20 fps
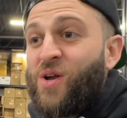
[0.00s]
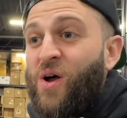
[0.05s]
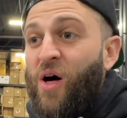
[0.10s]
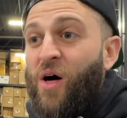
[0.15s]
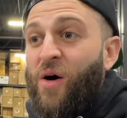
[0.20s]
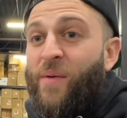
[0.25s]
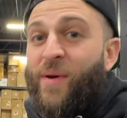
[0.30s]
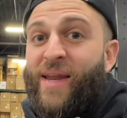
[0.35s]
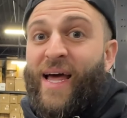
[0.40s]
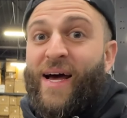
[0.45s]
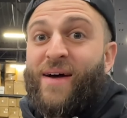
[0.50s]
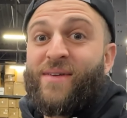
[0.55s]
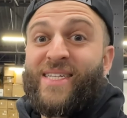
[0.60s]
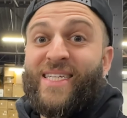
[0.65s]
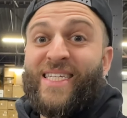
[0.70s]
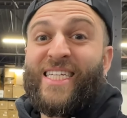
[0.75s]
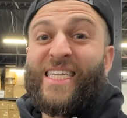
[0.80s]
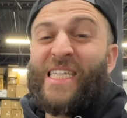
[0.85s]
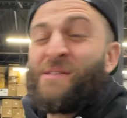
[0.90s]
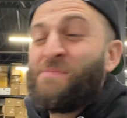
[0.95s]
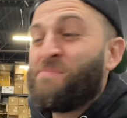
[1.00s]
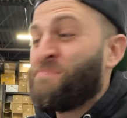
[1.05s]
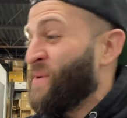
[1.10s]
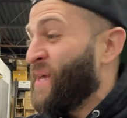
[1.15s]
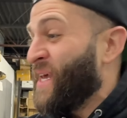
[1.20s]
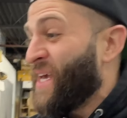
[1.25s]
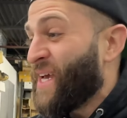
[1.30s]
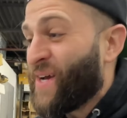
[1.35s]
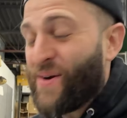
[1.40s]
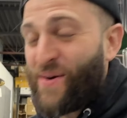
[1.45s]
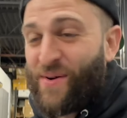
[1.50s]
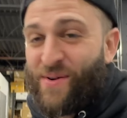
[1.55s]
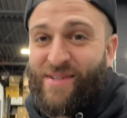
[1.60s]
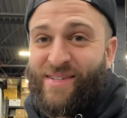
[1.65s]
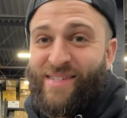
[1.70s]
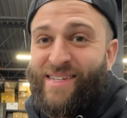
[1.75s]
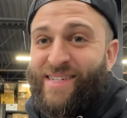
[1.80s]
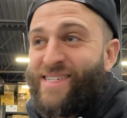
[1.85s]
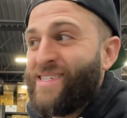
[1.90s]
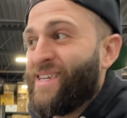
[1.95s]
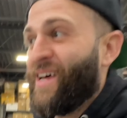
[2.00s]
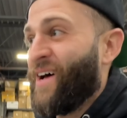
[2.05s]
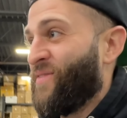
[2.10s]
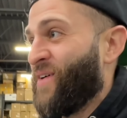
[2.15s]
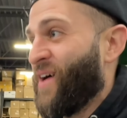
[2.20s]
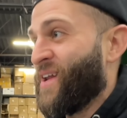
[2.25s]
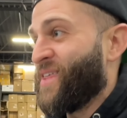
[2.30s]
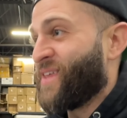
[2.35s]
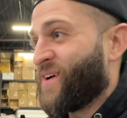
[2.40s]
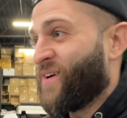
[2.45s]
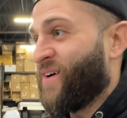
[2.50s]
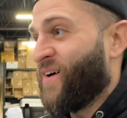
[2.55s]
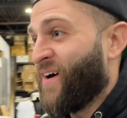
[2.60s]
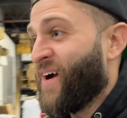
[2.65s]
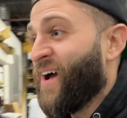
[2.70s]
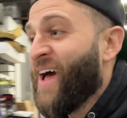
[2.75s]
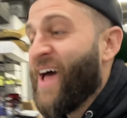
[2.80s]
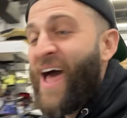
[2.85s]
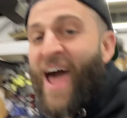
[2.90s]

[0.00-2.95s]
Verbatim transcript: all the way down to speakers and stuff out of the car.